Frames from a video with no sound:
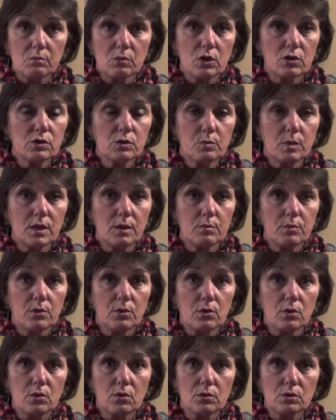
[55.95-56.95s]
Most
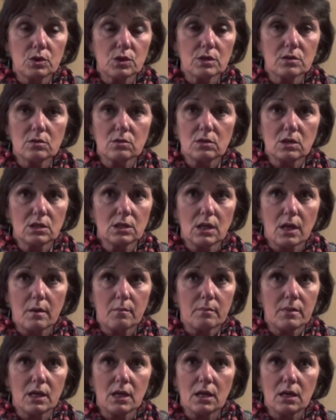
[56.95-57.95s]
people just looked
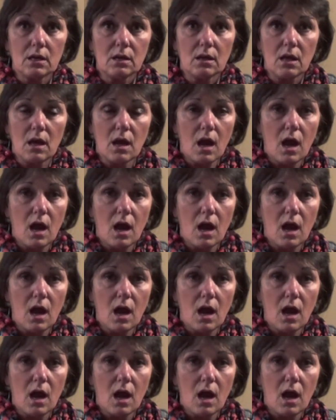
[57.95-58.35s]
at me